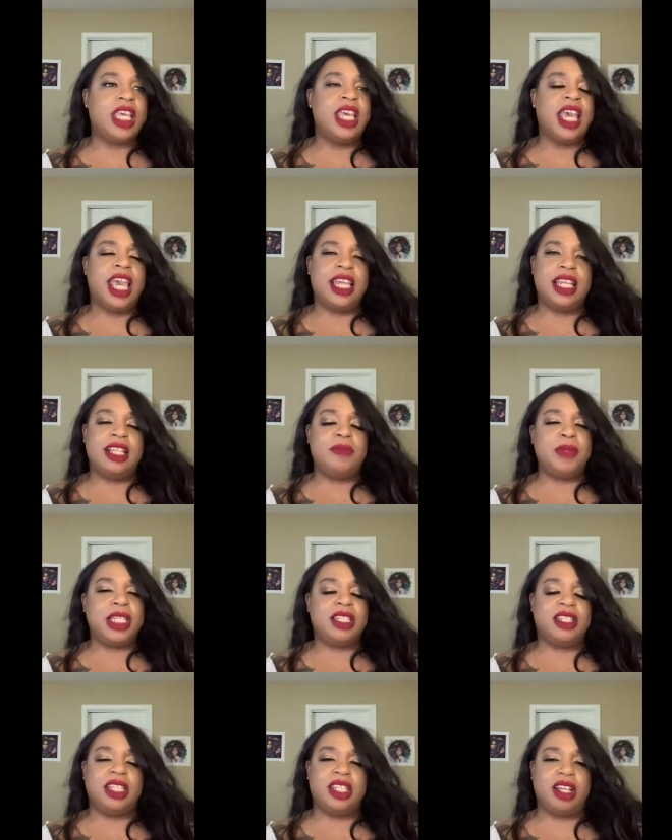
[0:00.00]
And in the
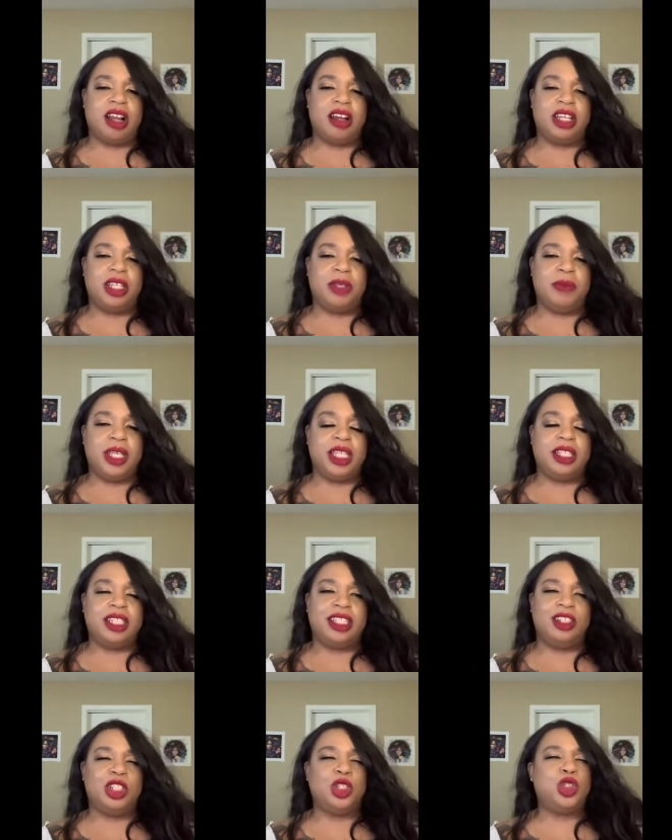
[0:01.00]
midst of this
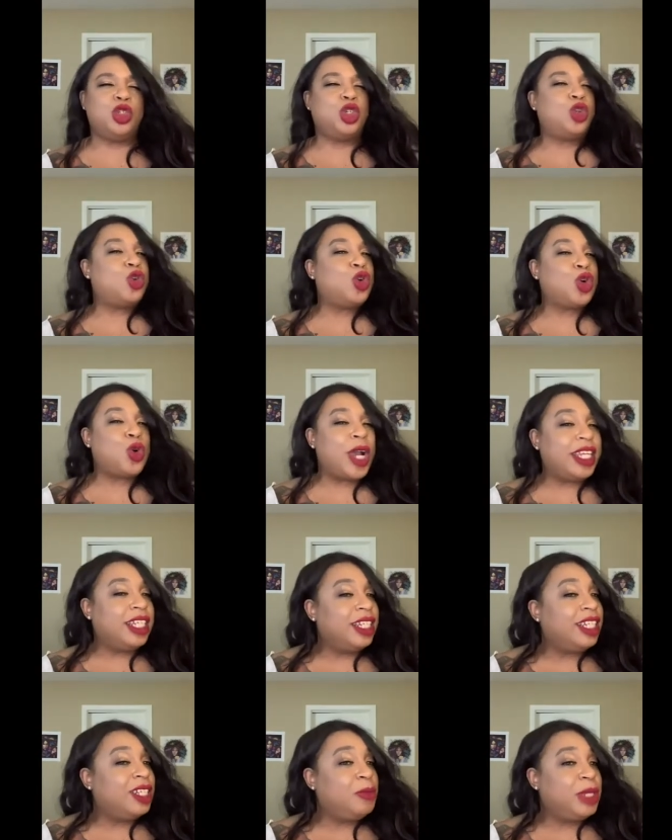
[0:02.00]
argument, quite
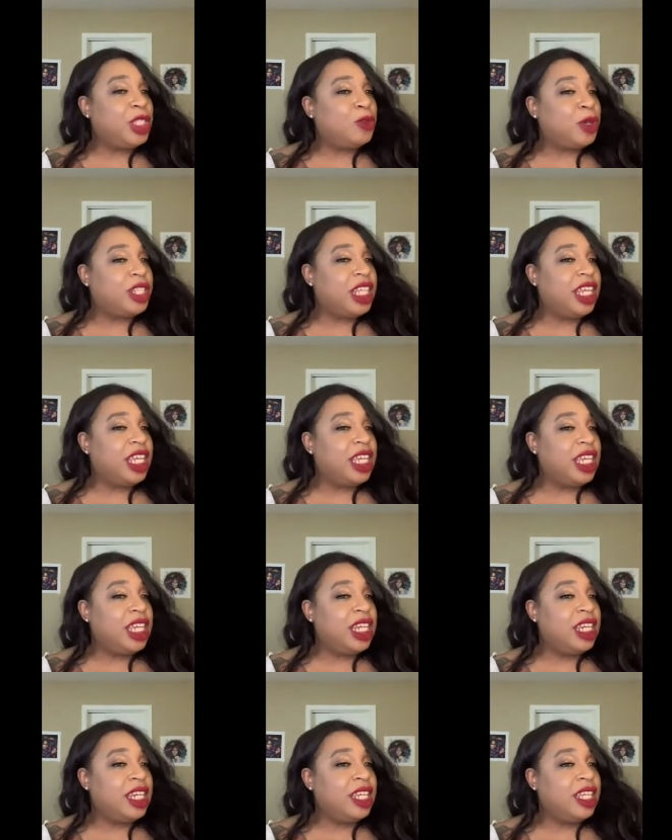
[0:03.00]
a little bit toward the end,